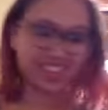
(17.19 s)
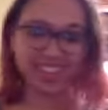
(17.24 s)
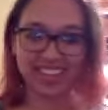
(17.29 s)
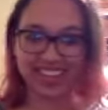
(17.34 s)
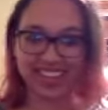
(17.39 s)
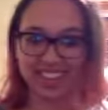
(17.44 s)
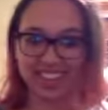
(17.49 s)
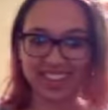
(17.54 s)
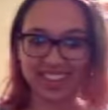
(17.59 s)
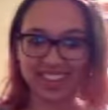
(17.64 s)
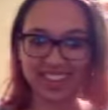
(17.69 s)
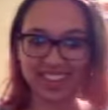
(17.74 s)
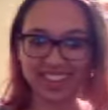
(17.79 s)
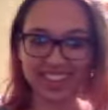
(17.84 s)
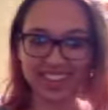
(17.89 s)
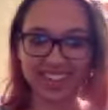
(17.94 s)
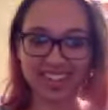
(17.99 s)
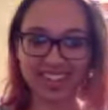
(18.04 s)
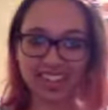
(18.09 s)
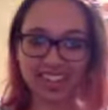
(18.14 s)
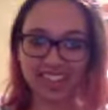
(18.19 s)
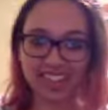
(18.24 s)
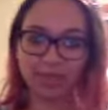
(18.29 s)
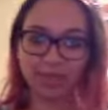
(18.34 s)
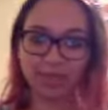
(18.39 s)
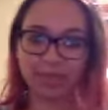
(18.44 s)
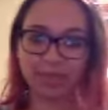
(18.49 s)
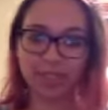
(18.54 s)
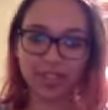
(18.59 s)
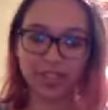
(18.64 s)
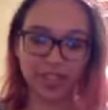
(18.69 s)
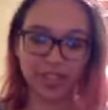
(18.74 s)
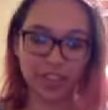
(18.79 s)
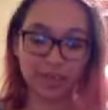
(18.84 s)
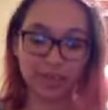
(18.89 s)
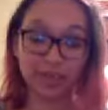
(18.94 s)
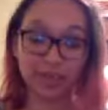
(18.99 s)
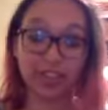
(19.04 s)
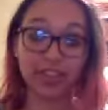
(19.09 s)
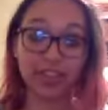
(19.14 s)
I gotta like constantly push it
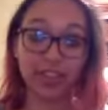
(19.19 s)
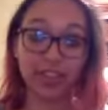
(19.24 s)
up, and